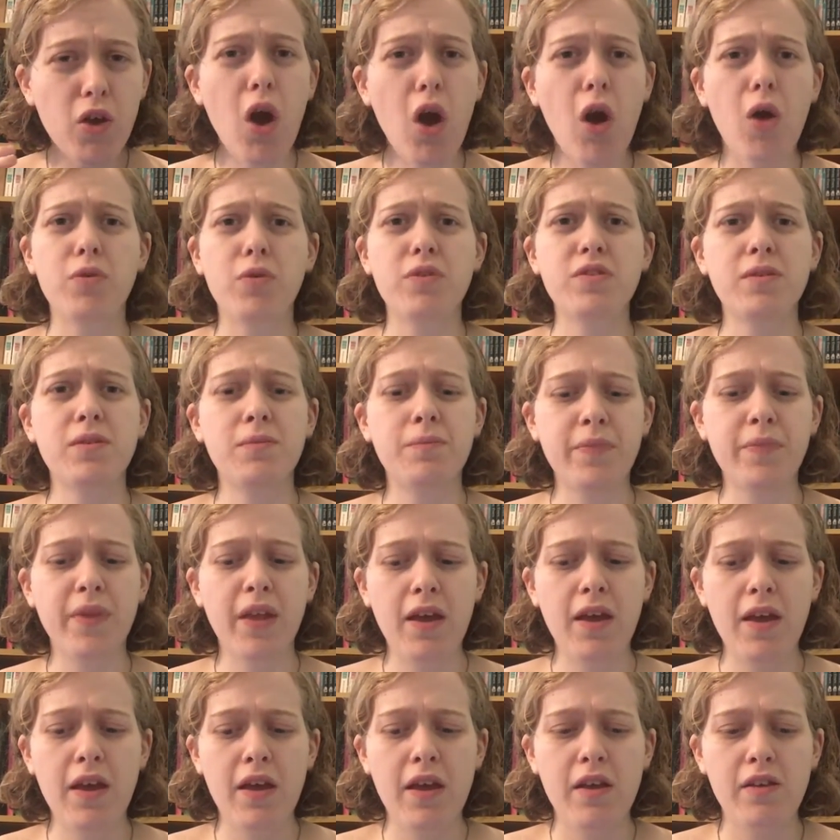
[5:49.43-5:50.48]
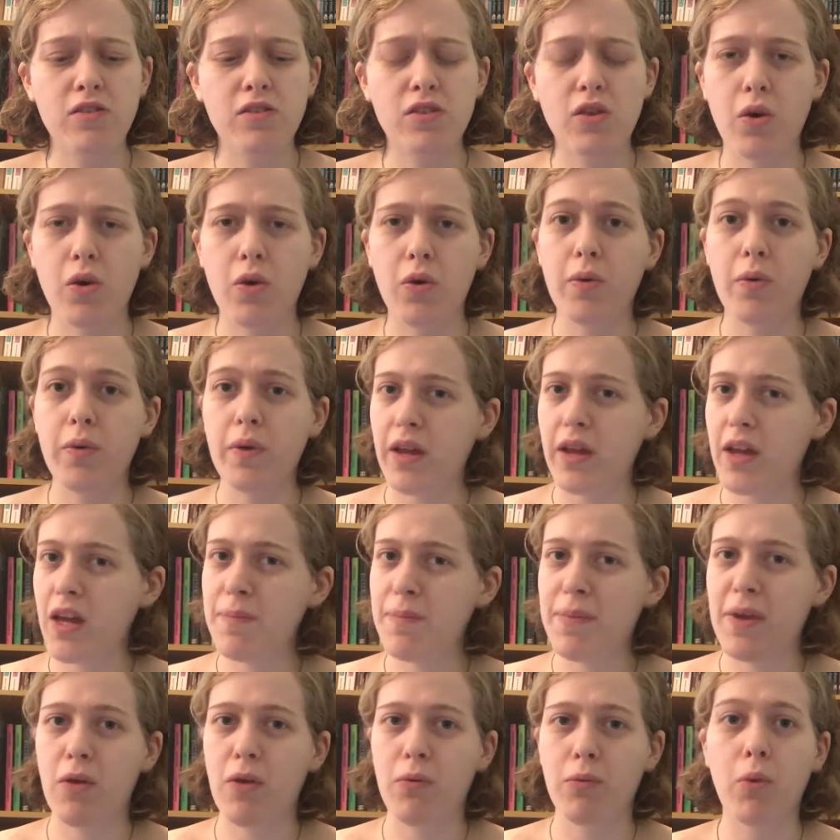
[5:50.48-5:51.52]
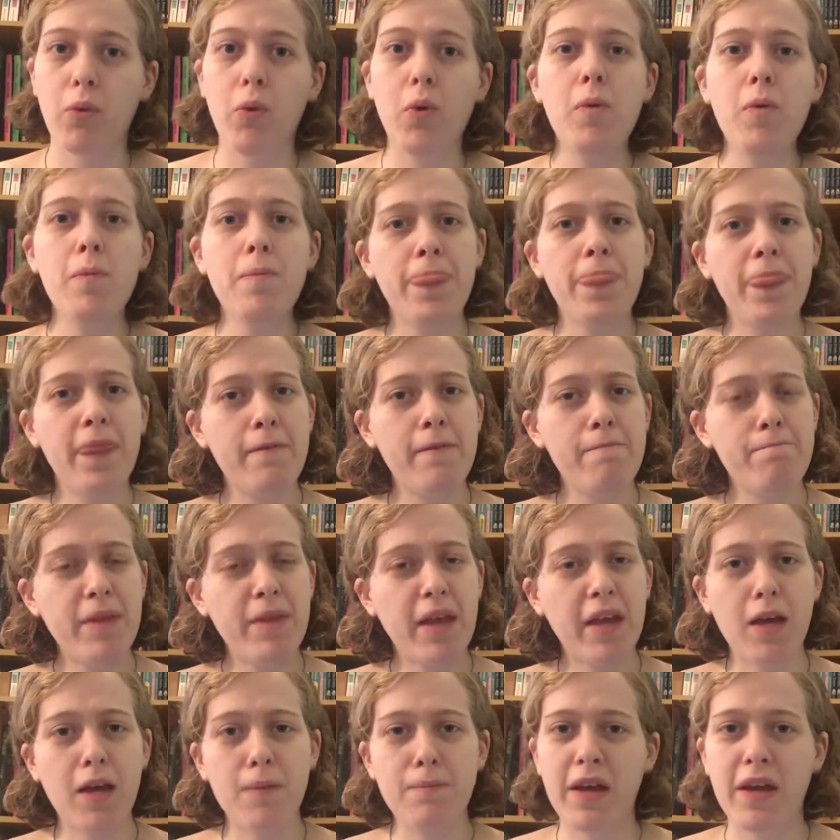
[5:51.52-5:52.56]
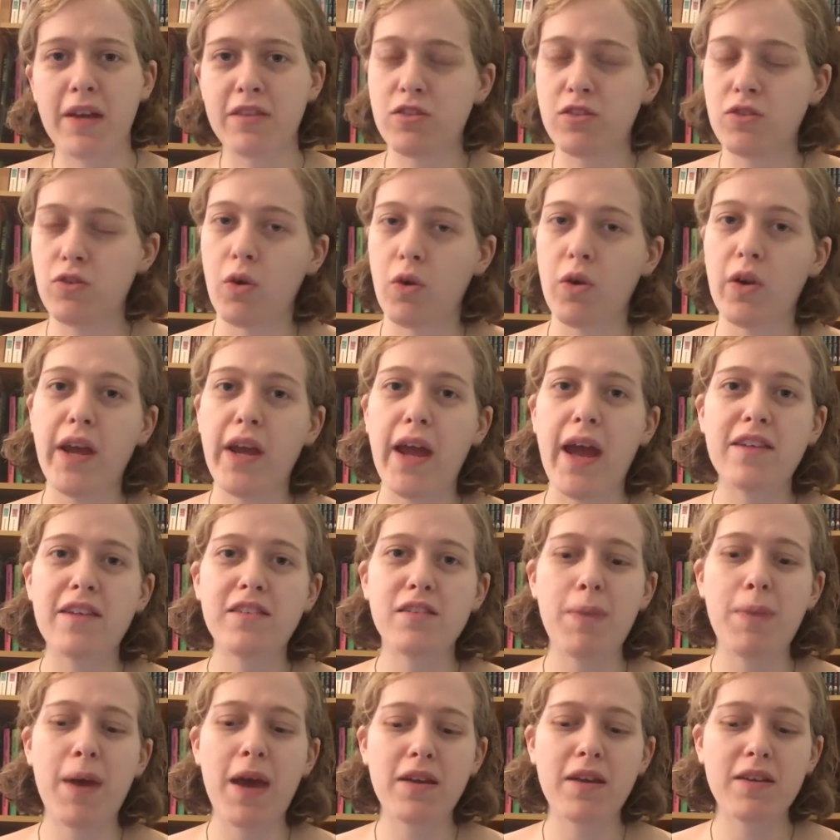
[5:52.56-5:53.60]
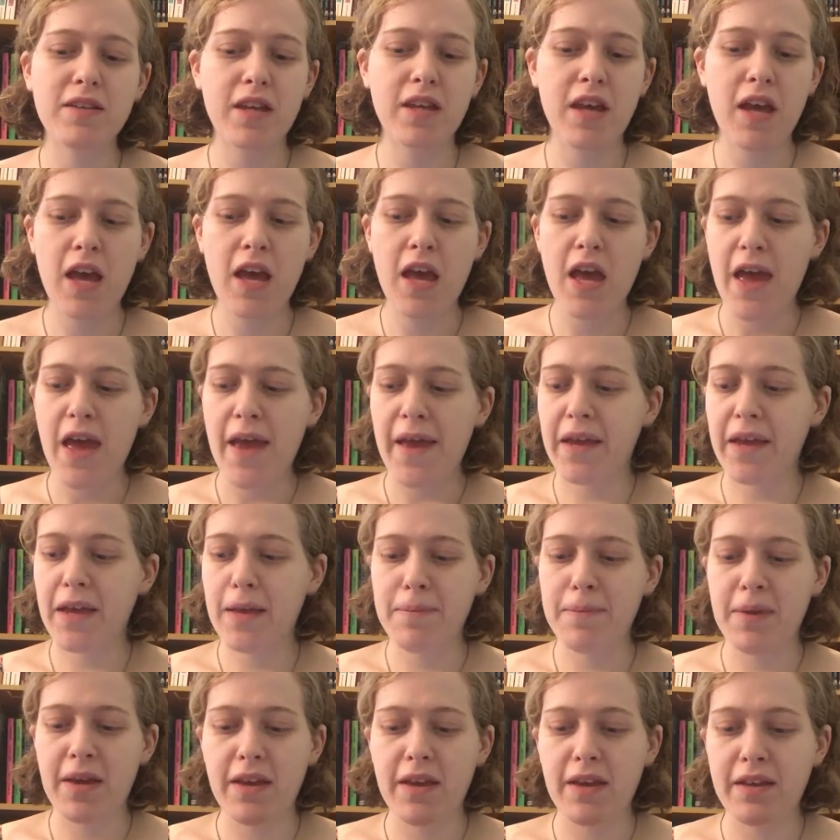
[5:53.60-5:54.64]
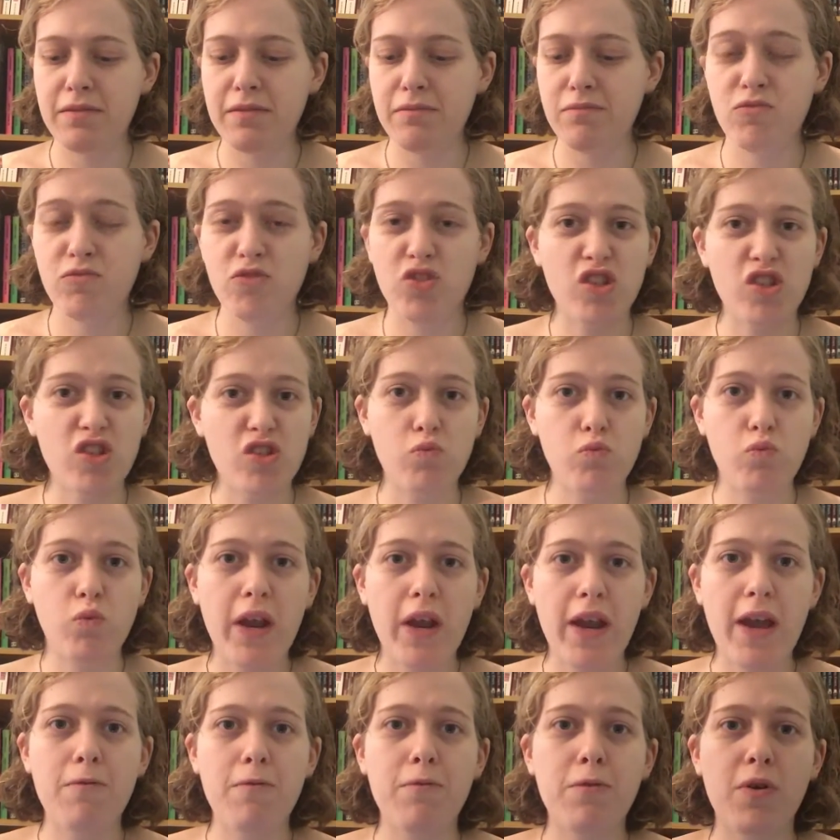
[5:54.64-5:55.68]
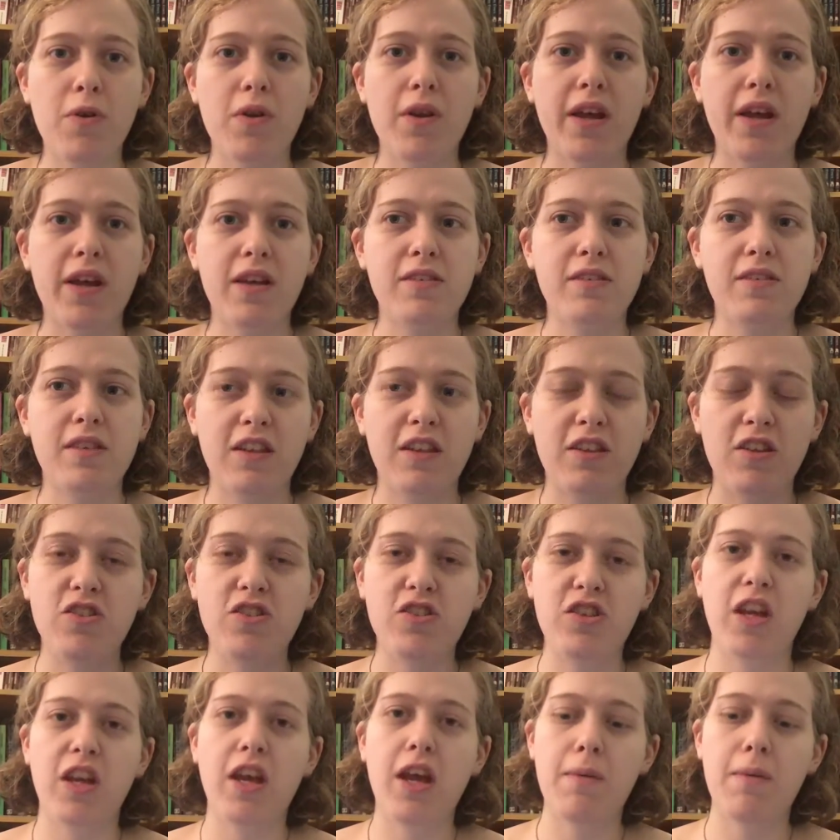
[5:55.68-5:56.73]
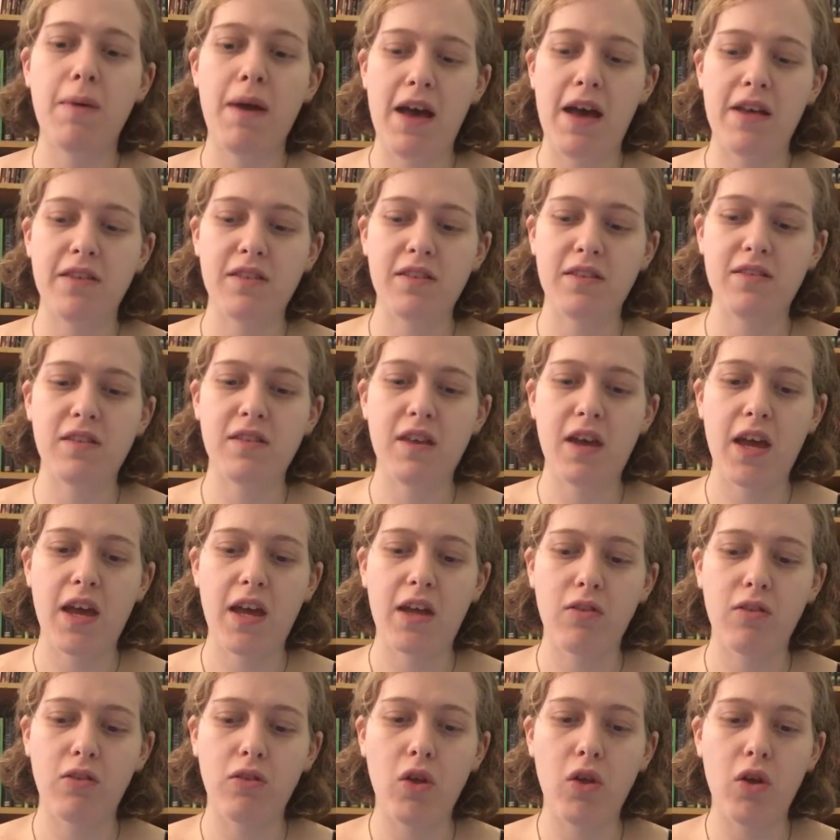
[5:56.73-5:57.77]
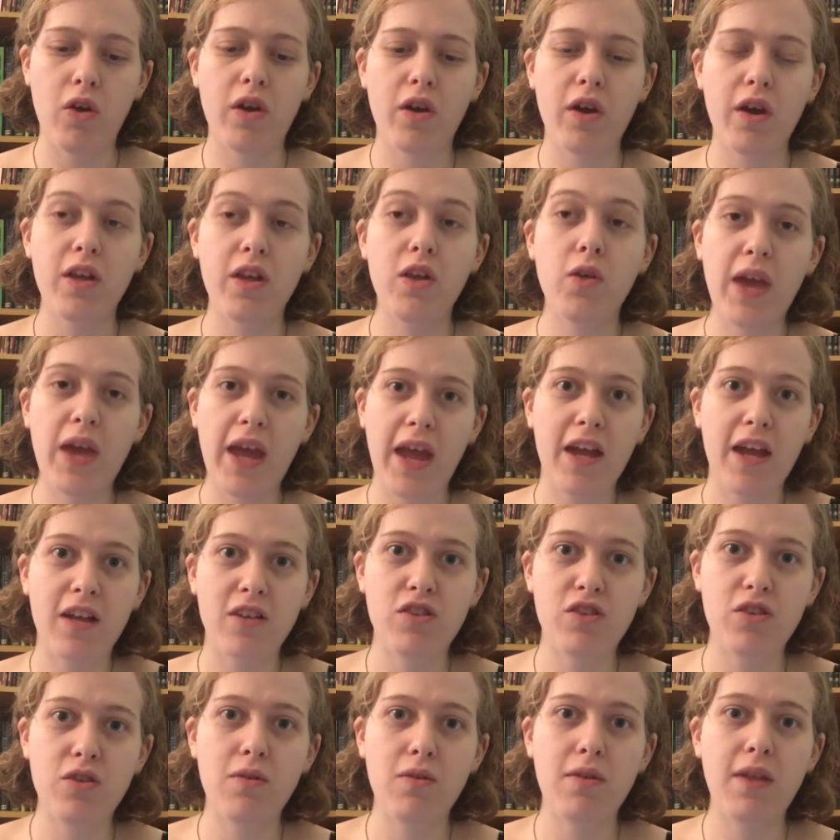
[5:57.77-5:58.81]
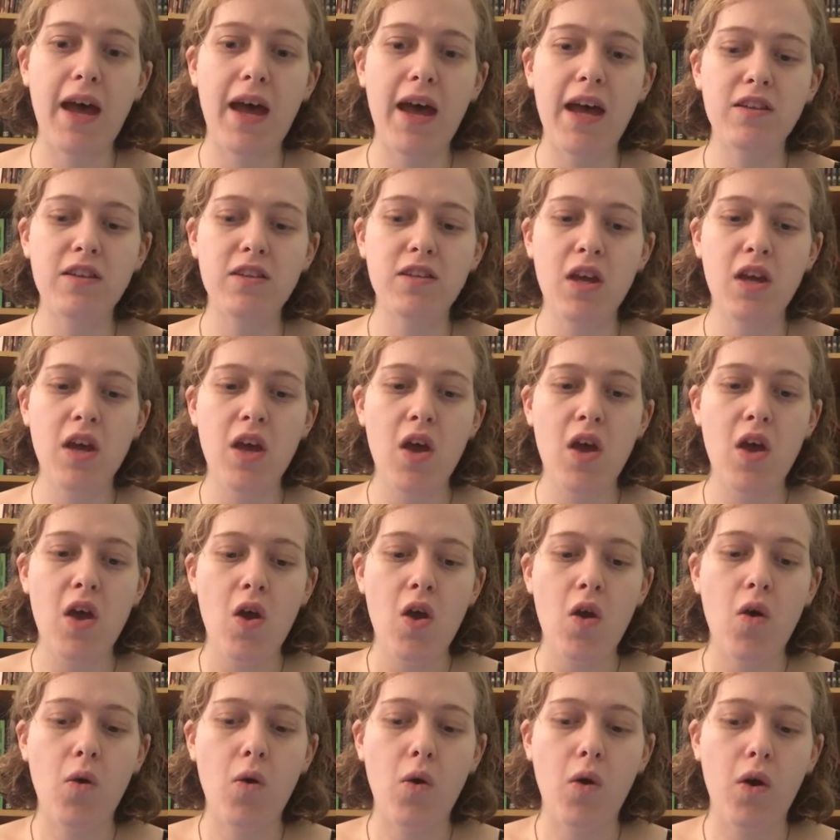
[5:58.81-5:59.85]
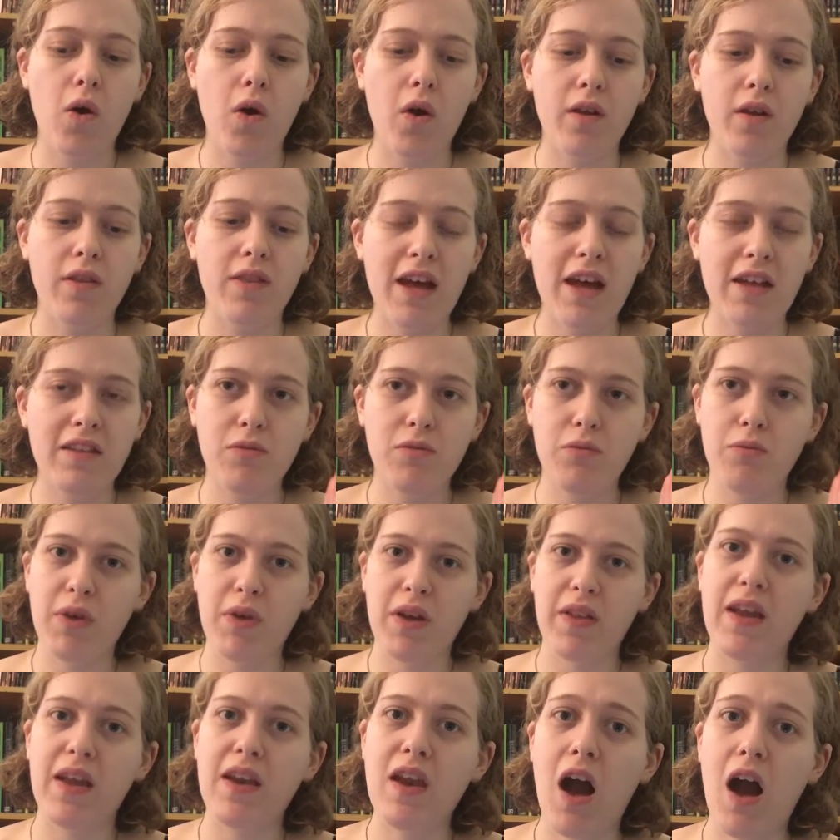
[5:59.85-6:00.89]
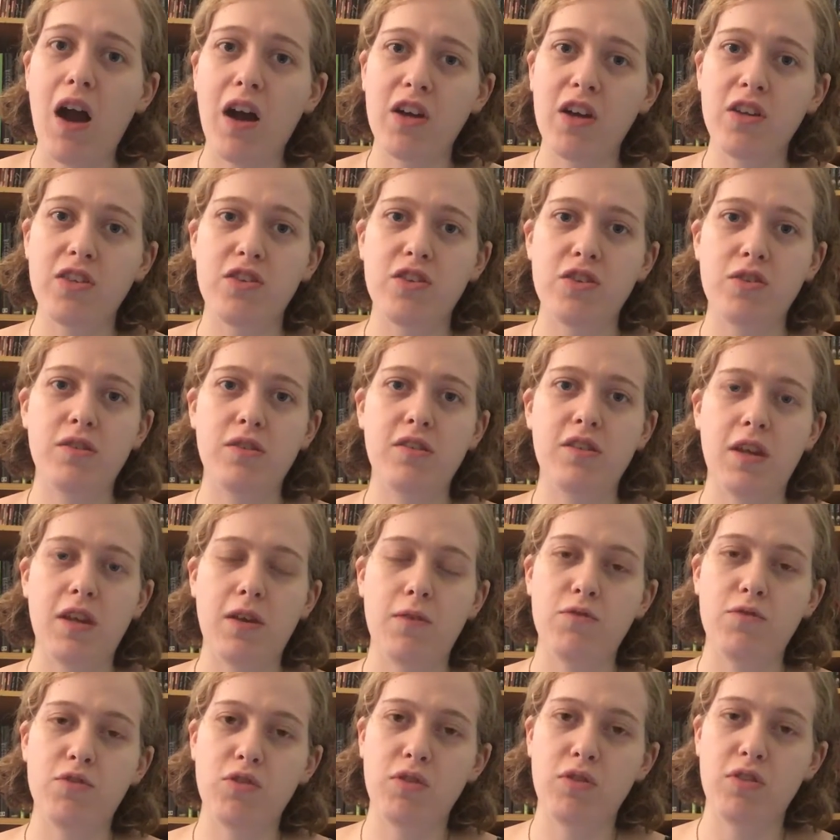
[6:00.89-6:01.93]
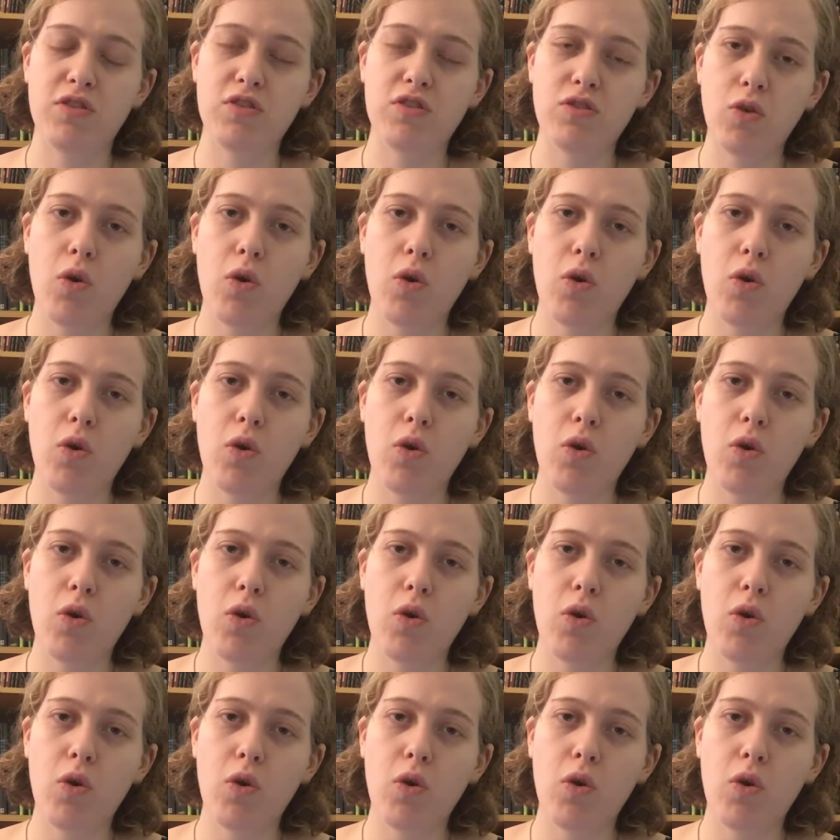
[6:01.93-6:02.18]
goes. So it can be a rule, it can be a story aspect, it can be just whatever it is that the GM has to say, look, you can't do that, or that's really not conducive to the